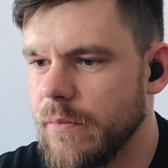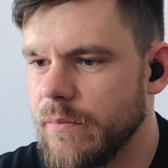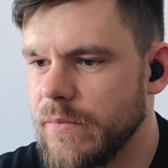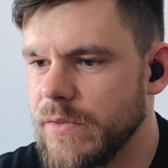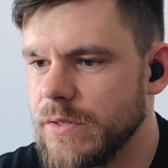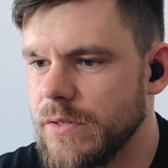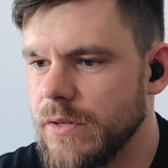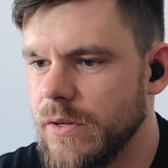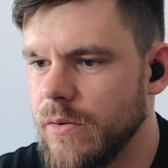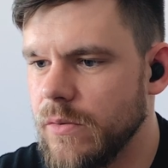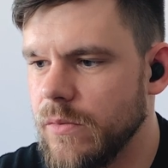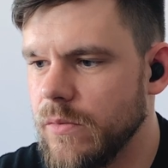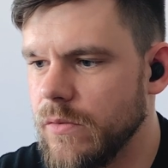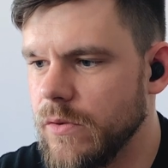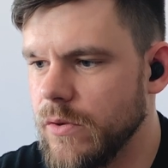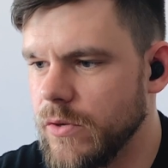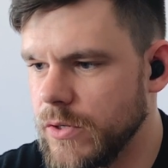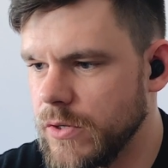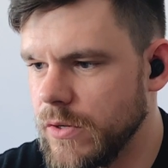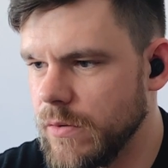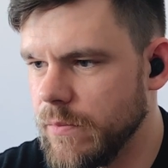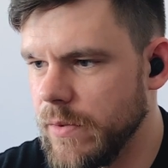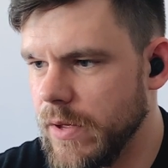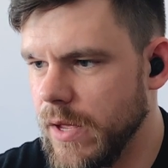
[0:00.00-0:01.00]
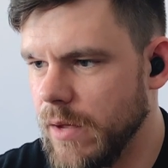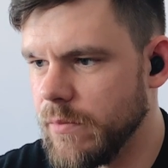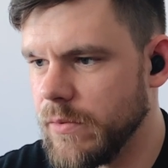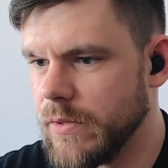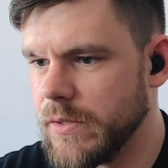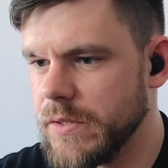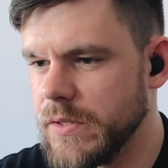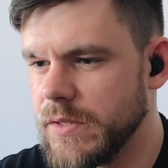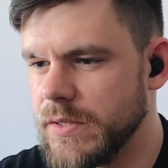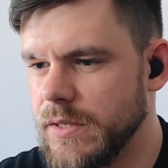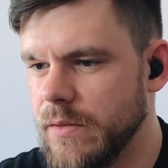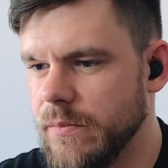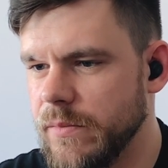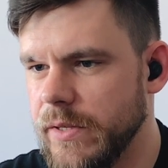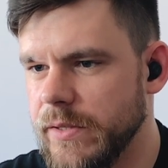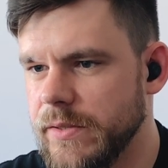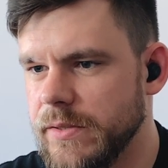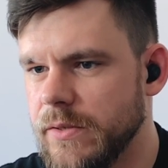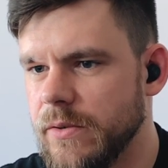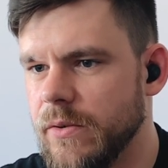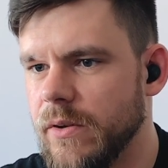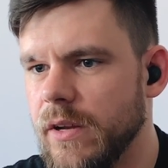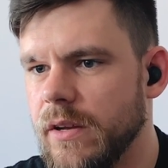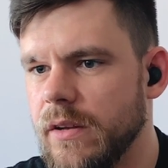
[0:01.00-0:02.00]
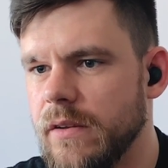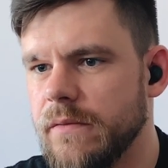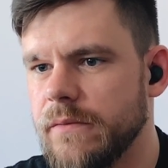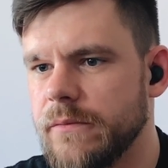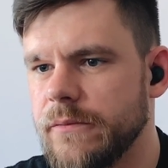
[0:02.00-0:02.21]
So you should be able to see my screen.